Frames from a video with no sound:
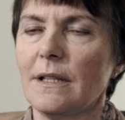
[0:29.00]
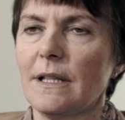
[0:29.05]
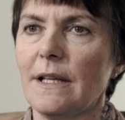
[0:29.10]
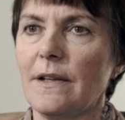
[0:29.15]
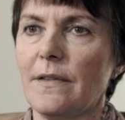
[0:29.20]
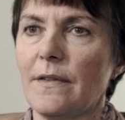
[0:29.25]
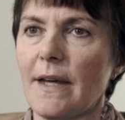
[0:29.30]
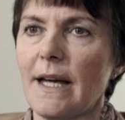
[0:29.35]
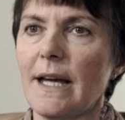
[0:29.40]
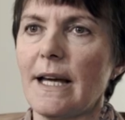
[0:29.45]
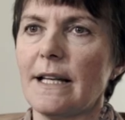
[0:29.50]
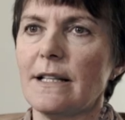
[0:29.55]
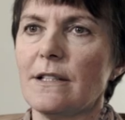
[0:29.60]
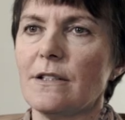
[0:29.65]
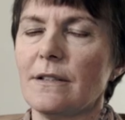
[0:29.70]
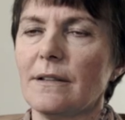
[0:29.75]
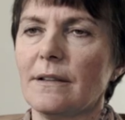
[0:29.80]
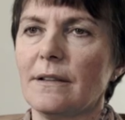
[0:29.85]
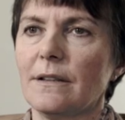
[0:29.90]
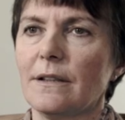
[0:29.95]
He
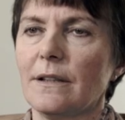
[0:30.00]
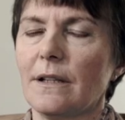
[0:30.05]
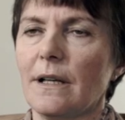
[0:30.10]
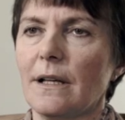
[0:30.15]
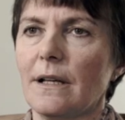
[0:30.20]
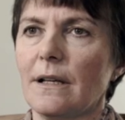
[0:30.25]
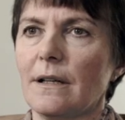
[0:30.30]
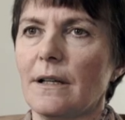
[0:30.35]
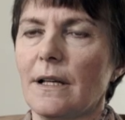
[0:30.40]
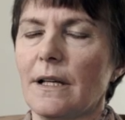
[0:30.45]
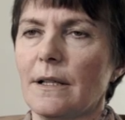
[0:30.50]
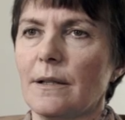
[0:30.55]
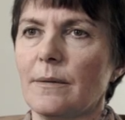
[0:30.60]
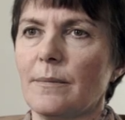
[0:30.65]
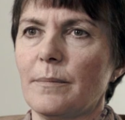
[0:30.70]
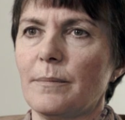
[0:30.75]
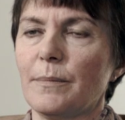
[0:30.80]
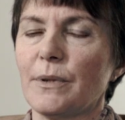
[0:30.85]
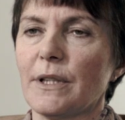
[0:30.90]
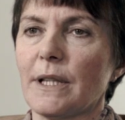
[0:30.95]
then
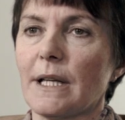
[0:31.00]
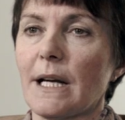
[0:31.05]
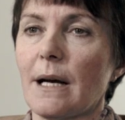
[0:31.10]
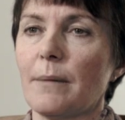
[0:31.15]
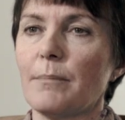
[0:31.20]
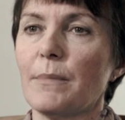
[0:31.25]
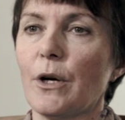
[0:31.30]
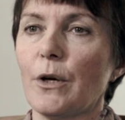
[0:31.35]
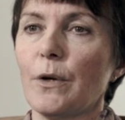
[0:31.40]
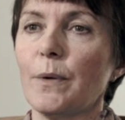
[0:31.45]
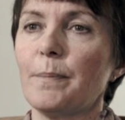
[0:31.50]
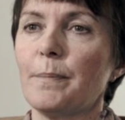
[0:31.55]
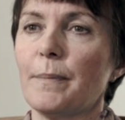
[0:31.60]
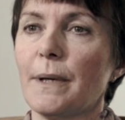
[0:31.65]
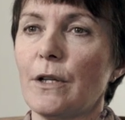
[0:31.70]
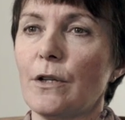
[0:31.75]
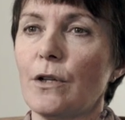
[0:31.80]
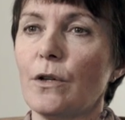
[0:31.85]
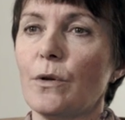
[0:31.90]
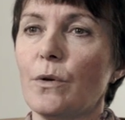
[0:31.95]
put a camera up
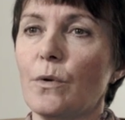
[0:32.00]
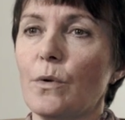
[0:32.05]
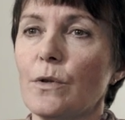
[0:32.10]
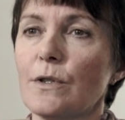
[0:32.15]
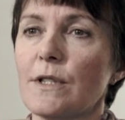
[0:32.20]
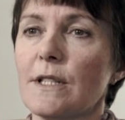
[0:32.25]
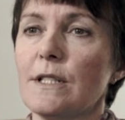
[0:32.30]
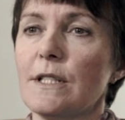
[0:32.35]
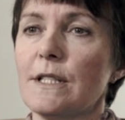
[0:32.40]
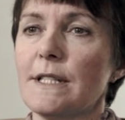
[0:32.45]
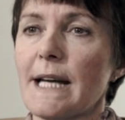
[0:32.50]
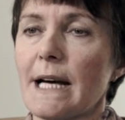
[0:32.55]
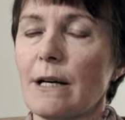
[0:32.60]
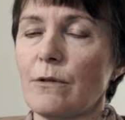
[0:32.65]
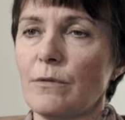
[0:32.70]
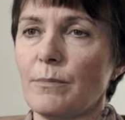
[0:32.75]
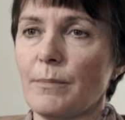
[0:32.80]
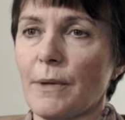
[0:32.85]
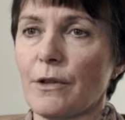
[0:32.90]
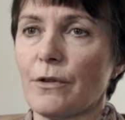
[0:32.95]
my nose and
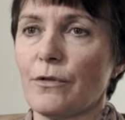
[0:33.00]
down my